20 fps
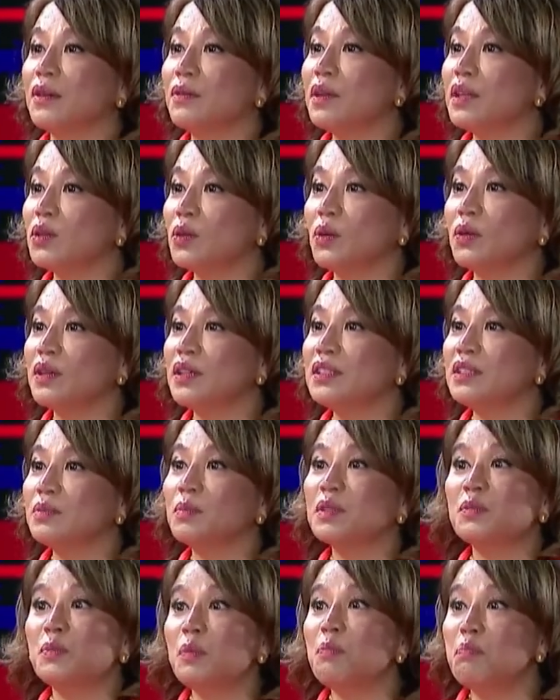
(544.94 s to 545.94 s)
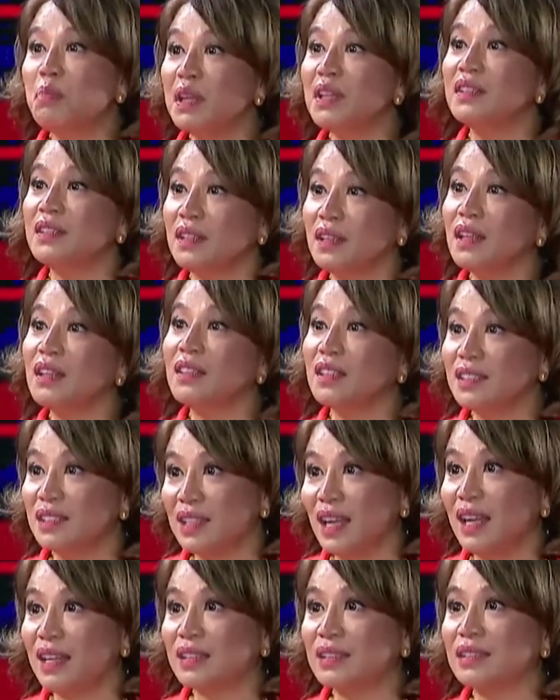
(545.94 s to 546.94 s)
Uh, territories must be built in the
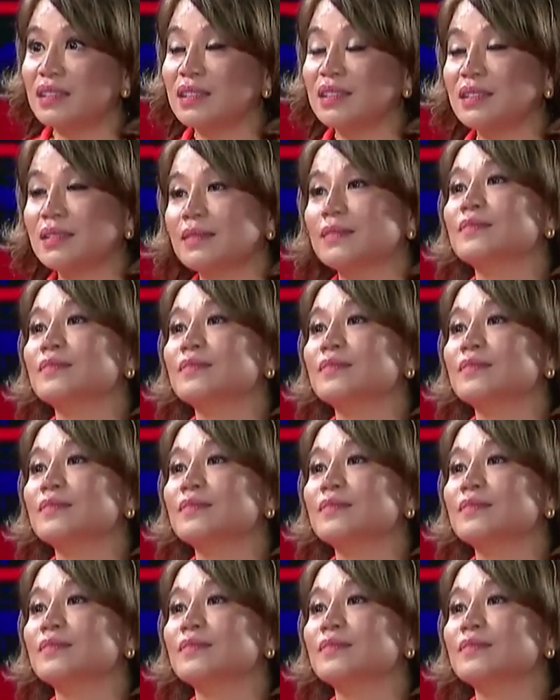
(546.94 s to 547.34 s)
states.